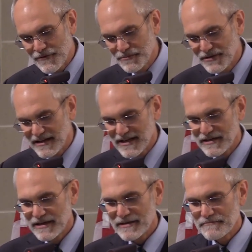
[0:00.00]
He
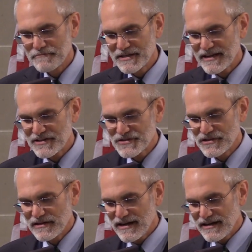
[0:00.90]
replied, because
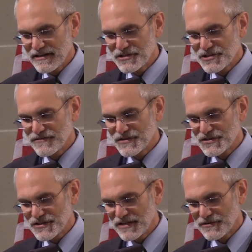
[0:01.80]
the knowledge of the
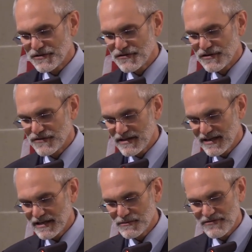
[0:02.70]
secrets of the
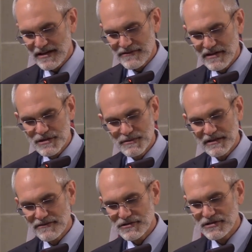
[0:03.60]
kingdom of heaven has
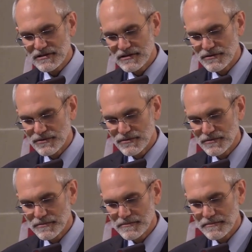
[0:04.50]
been given to
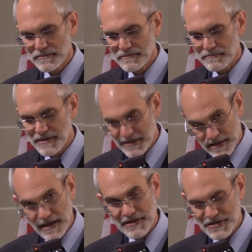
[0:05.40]
you,
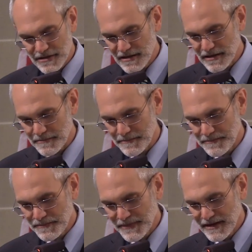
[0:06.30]
but not to
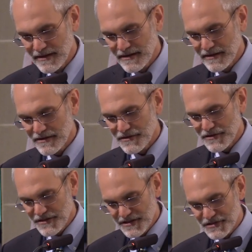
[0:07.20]
them.
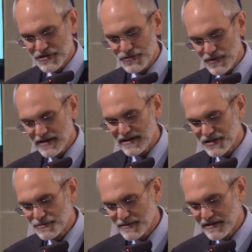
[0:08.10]
This is why
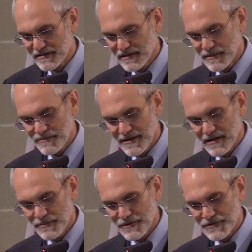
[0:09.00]
I speak to them in
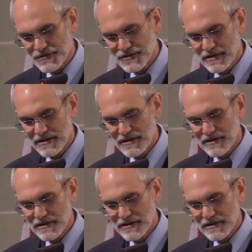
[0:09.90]
parables.